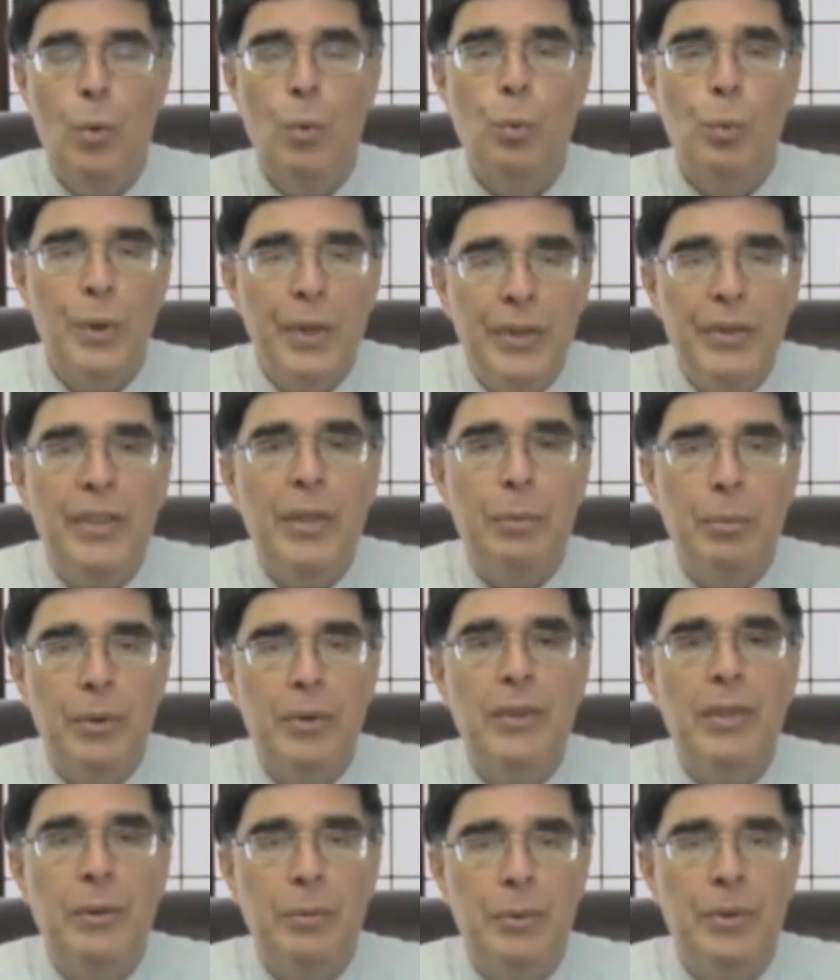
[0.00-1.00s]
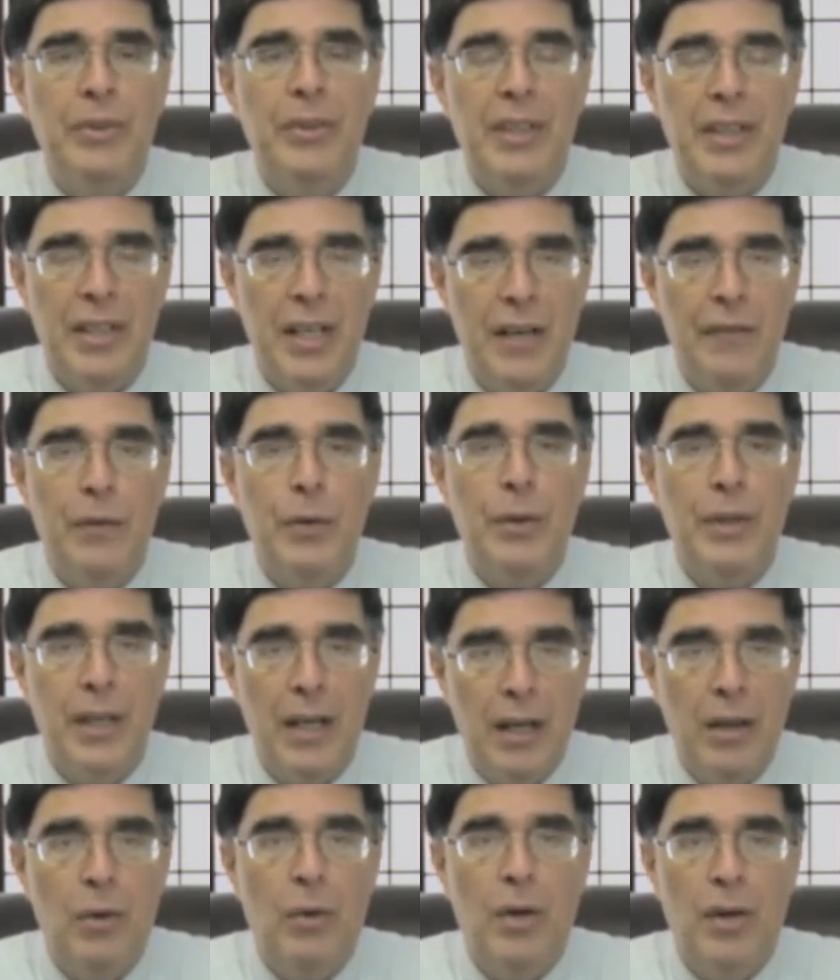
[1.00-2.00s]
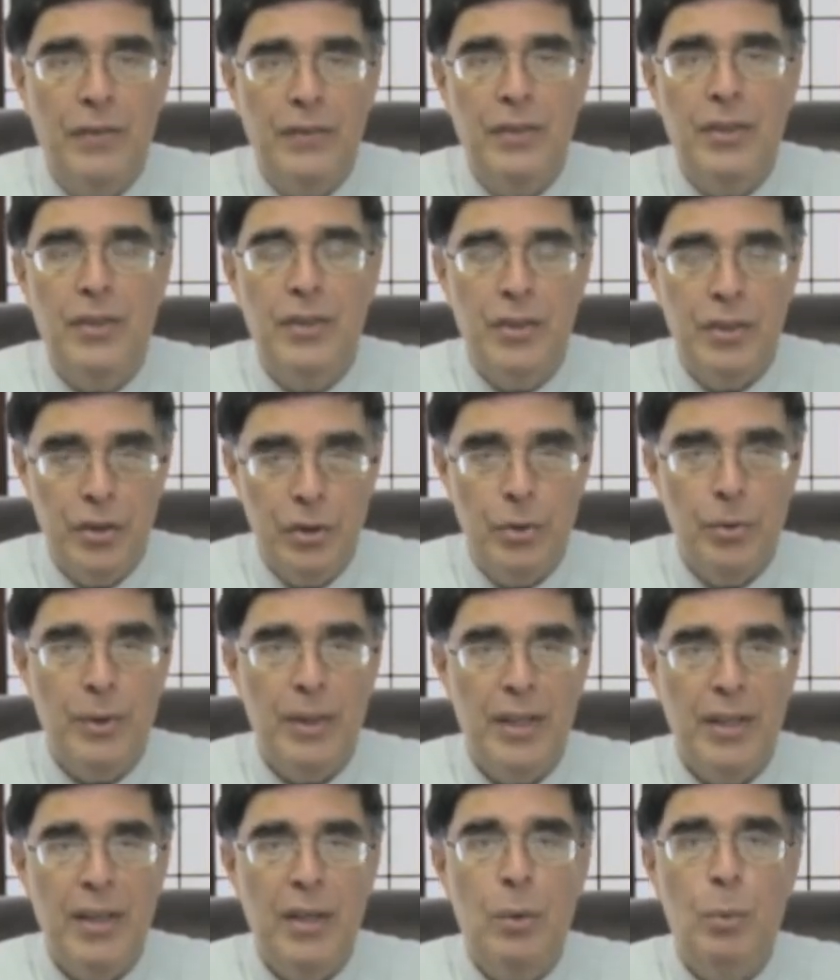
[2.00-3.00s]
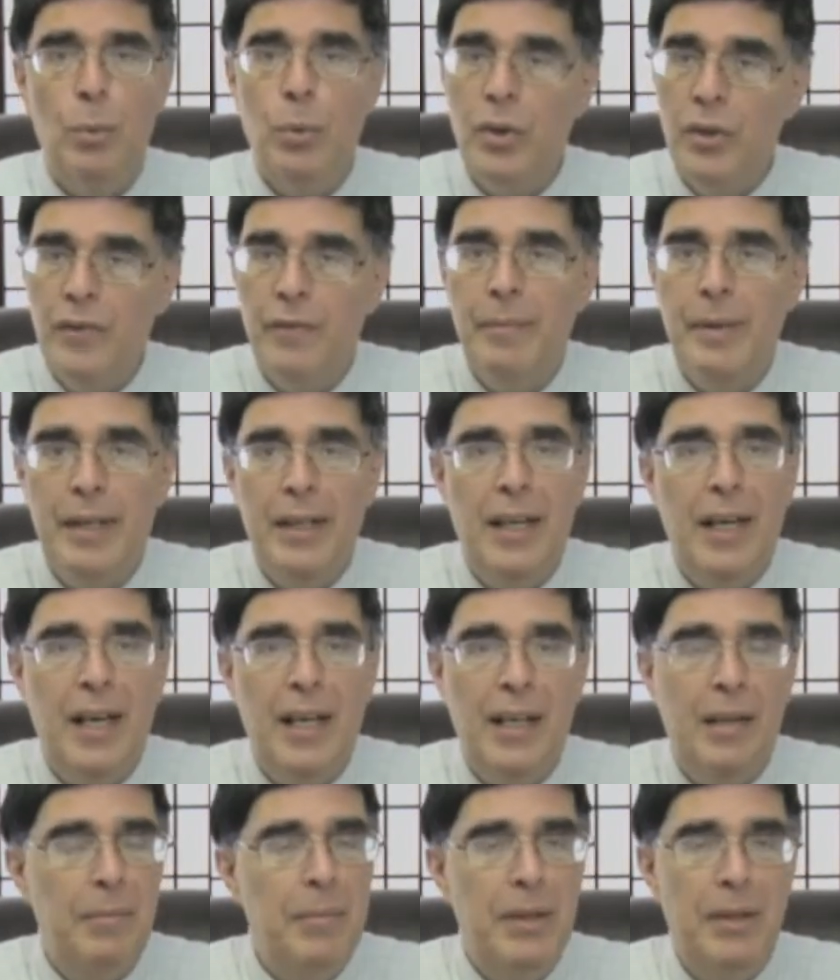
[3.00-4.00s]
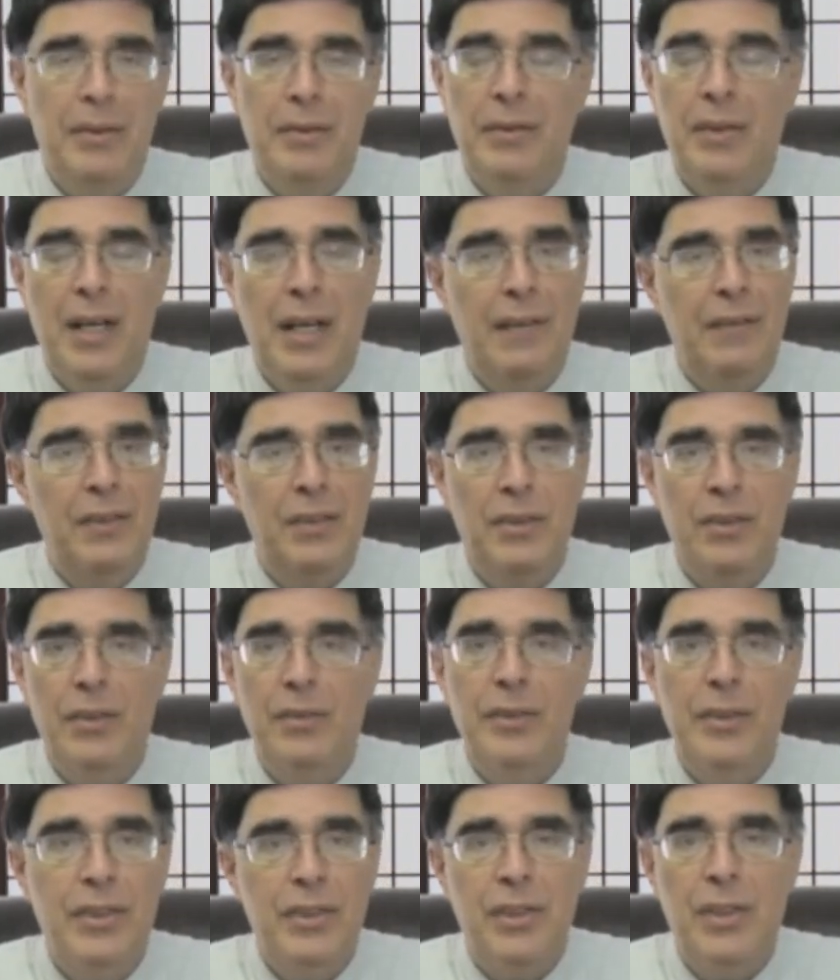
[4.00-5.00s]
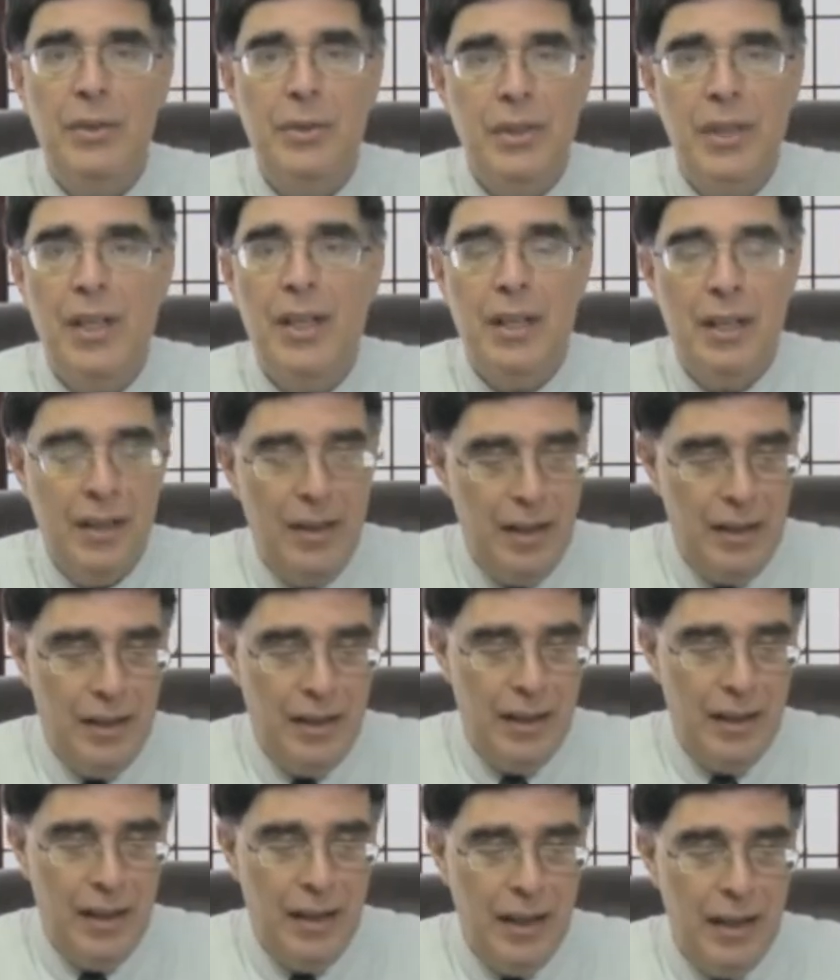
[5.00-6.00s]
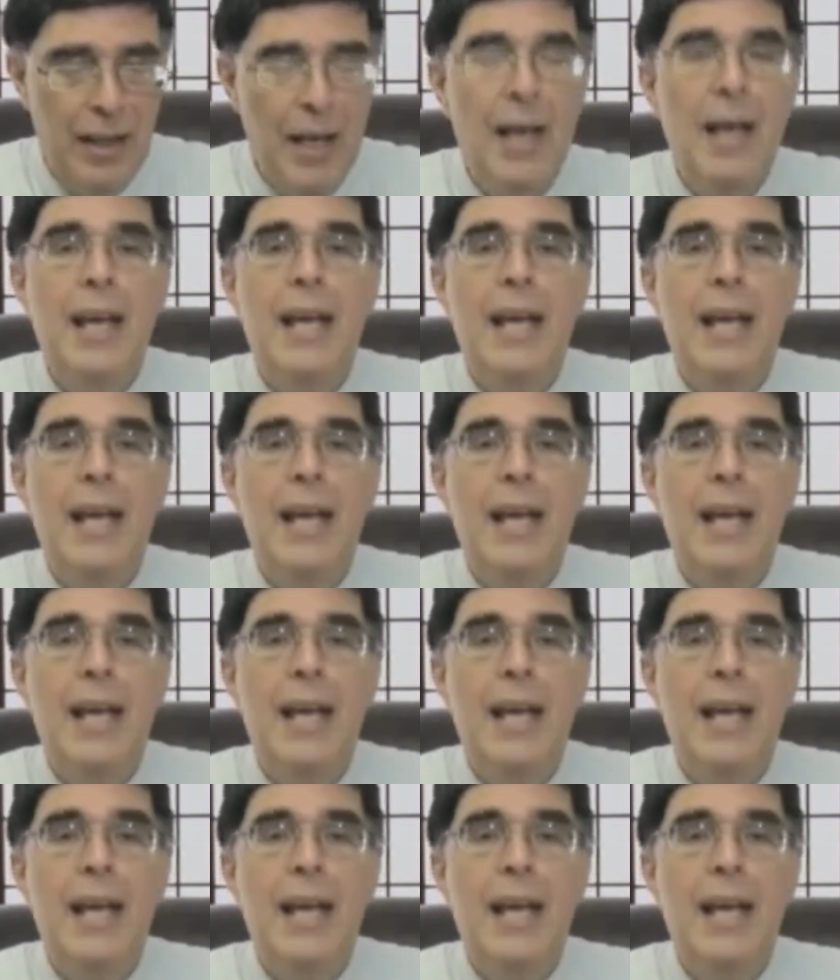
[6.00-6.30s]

really, really, really never got off to the degree that it would have been had he been alive. So the list goes on and on and on.